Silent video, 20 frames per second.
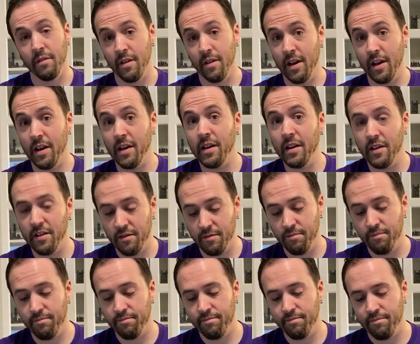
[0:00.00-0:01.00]
I
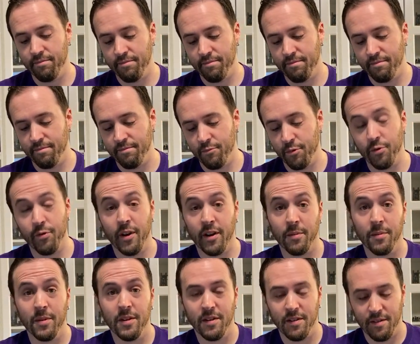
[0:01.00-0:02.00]
would
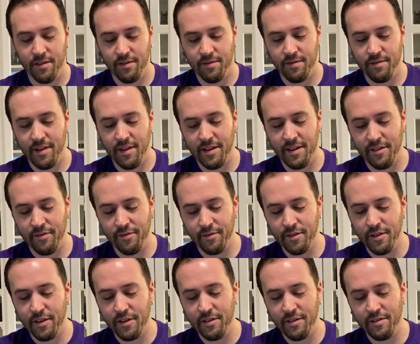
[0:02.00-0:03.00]
recommend it. I
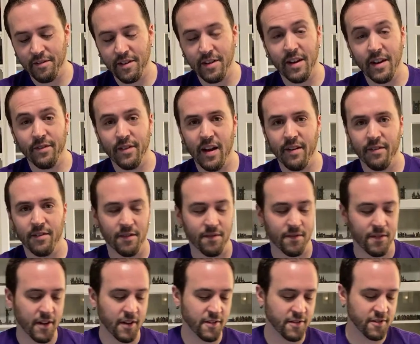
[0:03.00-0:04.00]
definitely can never have enough
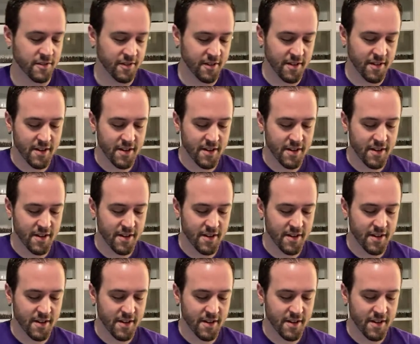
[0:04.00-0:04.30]
dice.